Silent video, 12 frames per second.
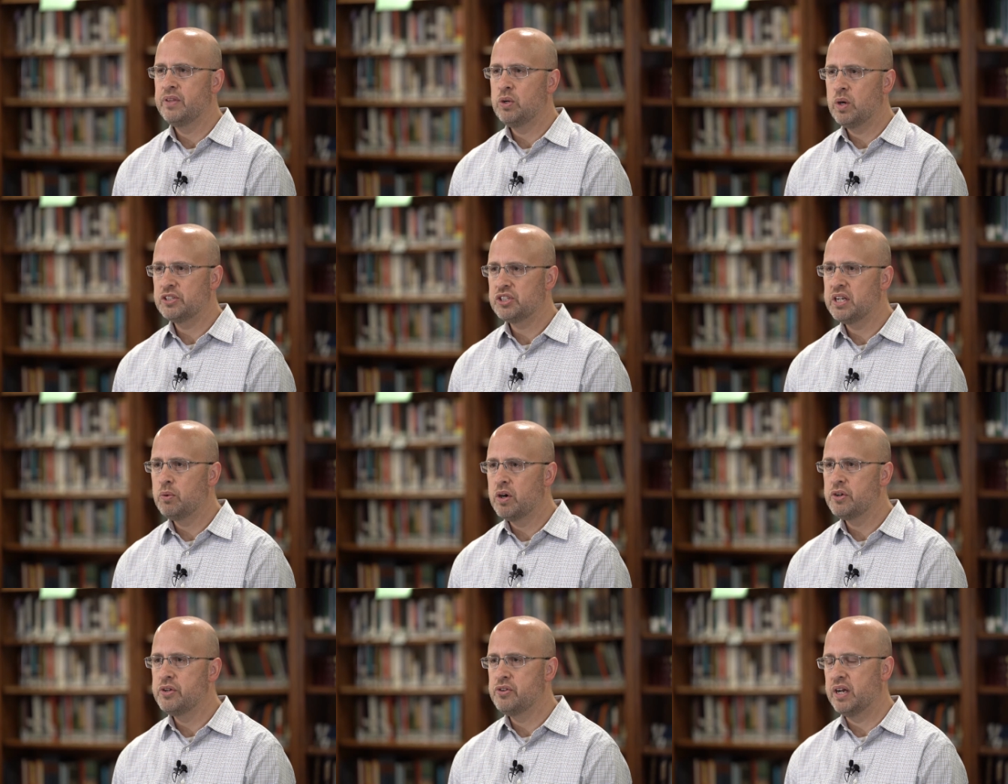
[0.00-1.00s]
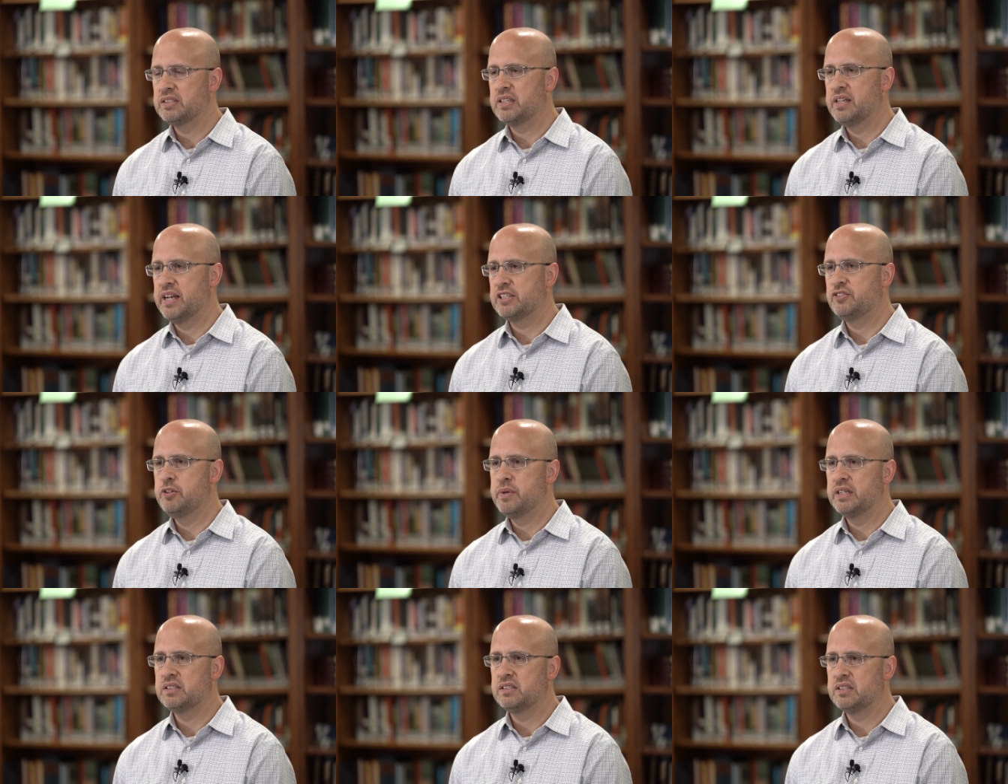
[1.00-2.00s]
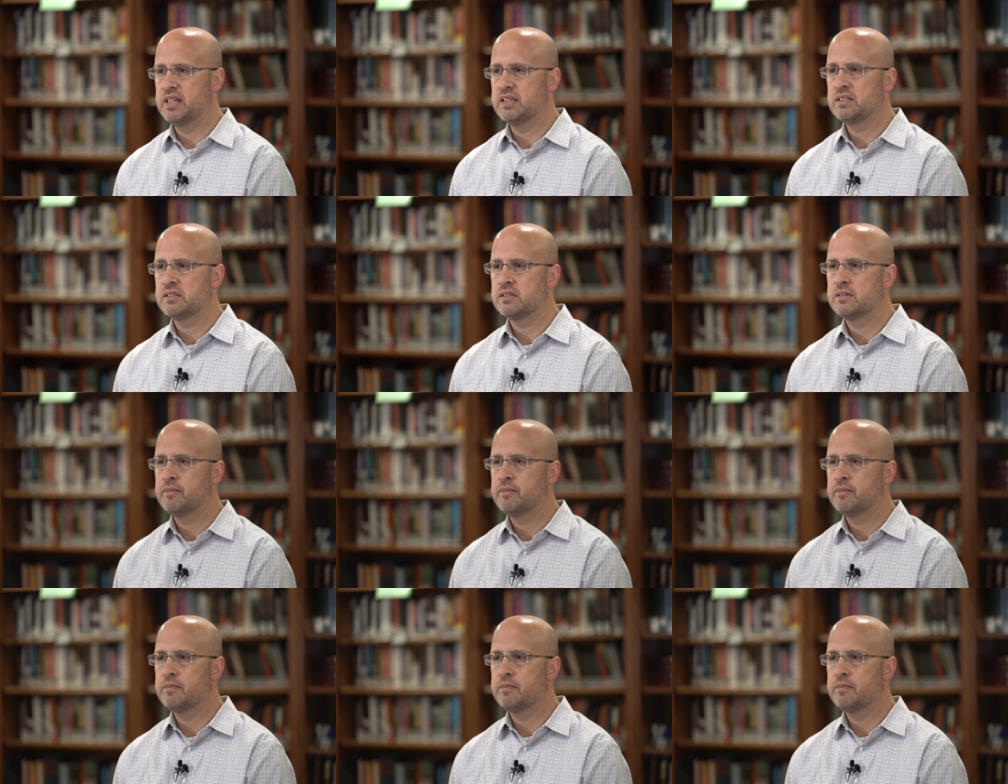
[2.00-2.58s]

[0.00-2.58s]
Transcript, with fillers: The question I want to address in the next few minutes is this